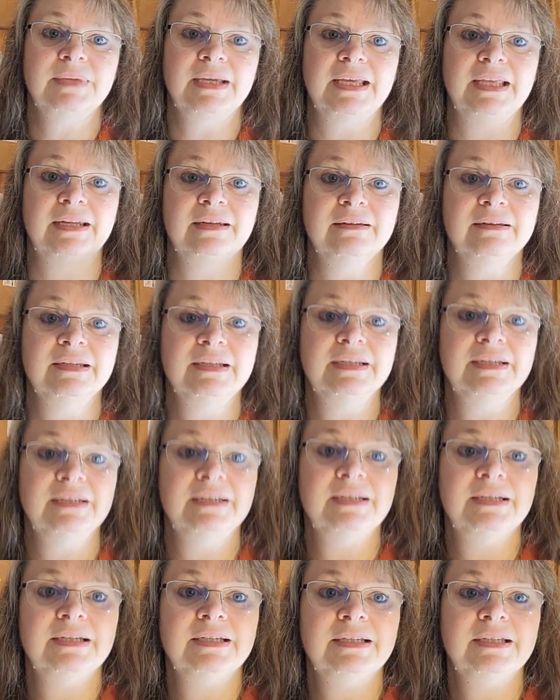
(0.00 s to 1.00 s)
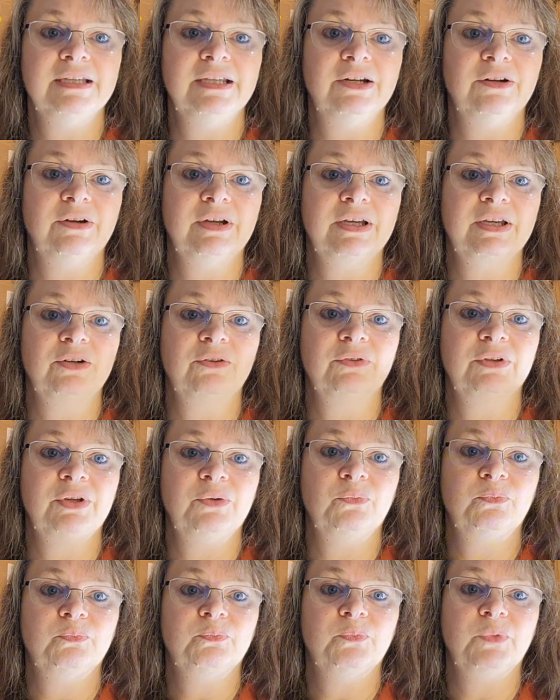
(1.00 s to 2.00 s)
And you know, I can
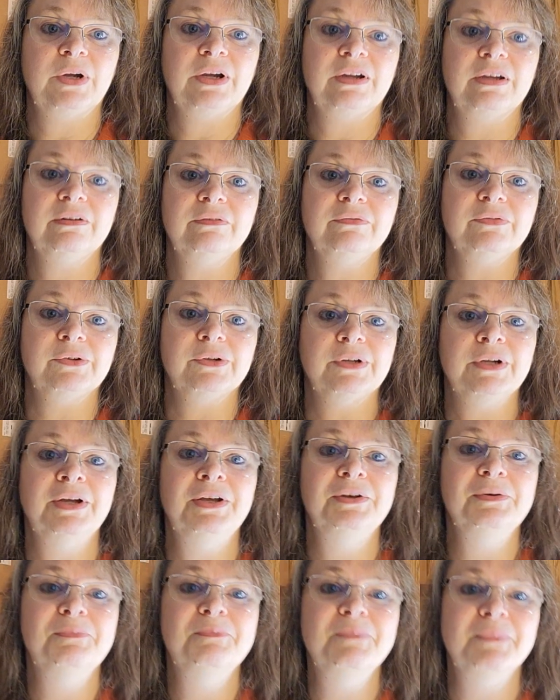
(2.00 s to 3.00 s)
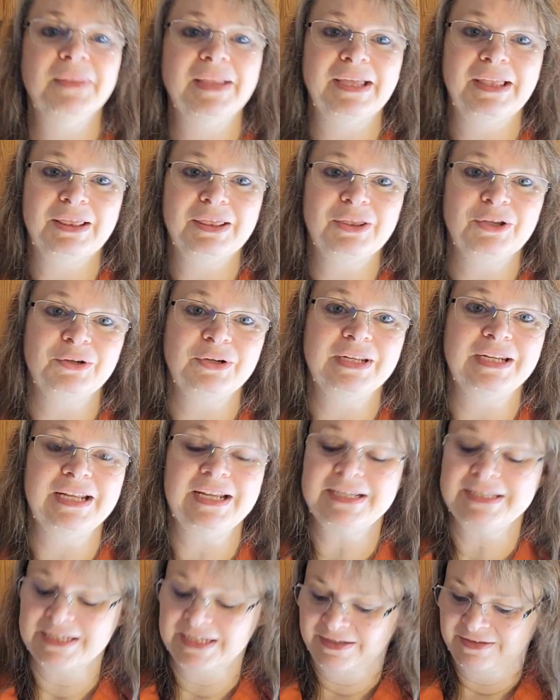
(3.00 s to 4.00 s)
only wear it for like 30
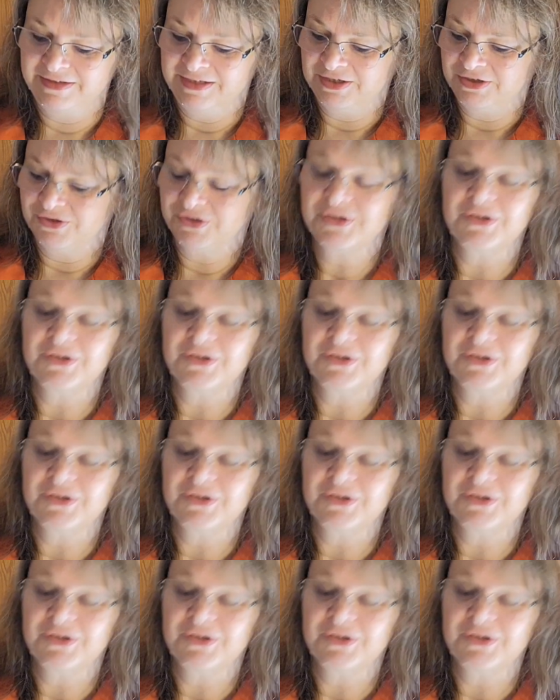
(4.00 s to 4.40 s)
days out of the year.